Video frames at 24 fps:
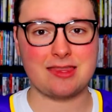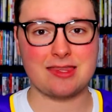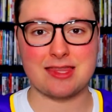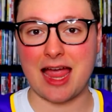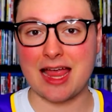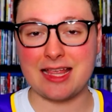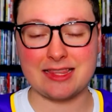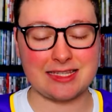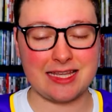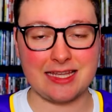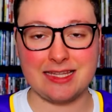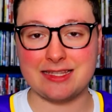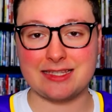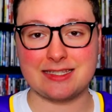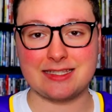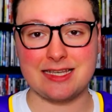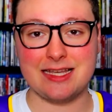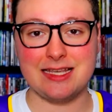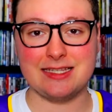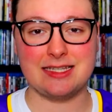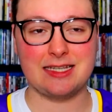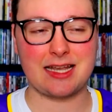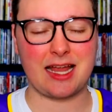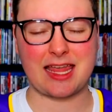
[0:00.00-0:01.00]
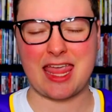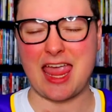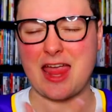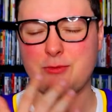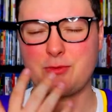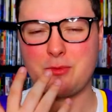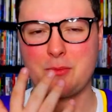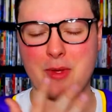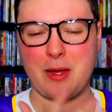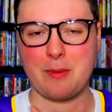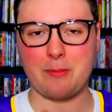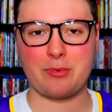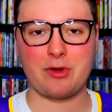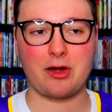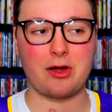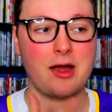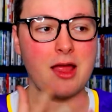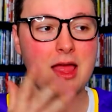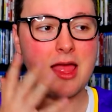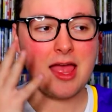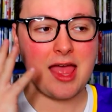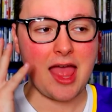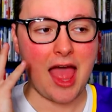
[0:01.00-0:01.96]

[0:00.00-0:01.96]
19th season, I can't remember.